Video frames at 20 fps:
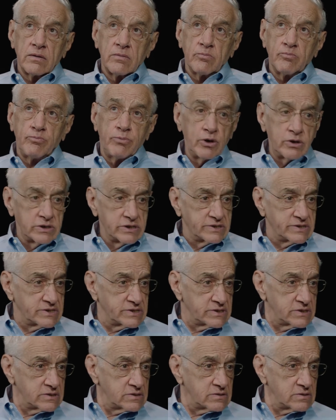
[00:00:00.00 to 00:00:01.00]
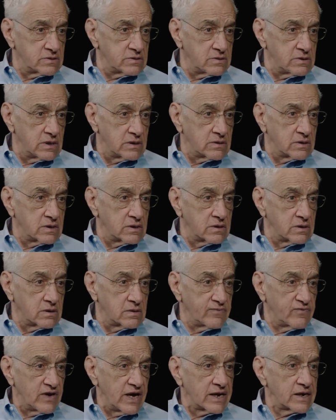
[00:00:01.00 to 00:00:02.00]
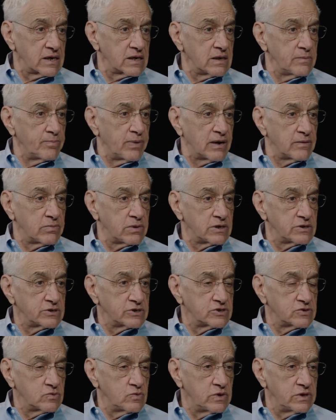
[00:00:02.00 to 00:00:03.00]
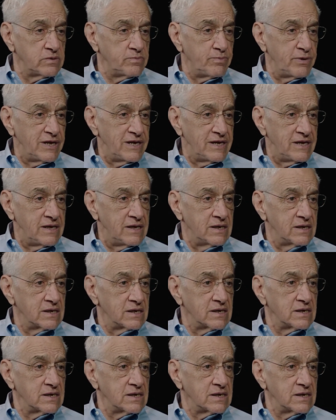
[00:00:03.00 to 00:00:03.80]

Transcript: books that faculty publish would be